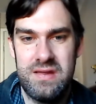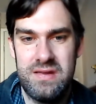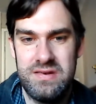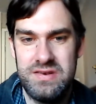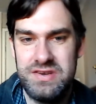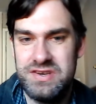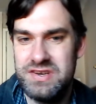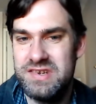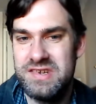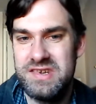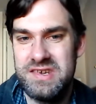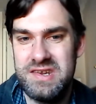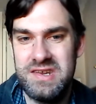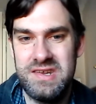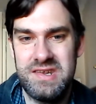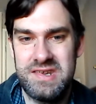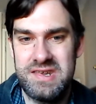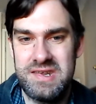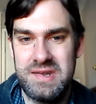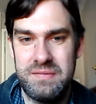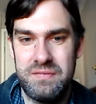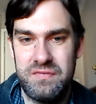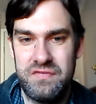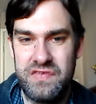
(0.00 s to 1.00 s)
just did
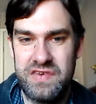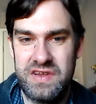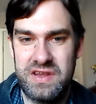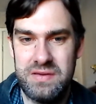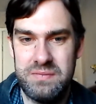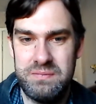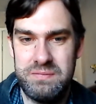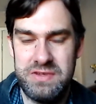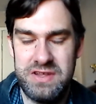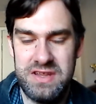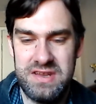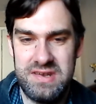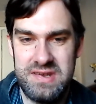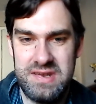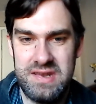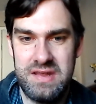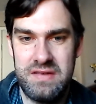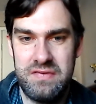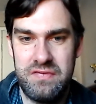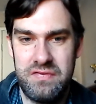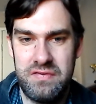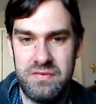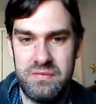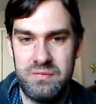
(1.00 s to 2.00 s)
something a bit
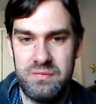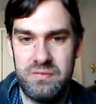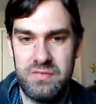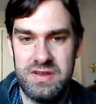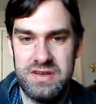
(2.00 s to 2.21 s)
different,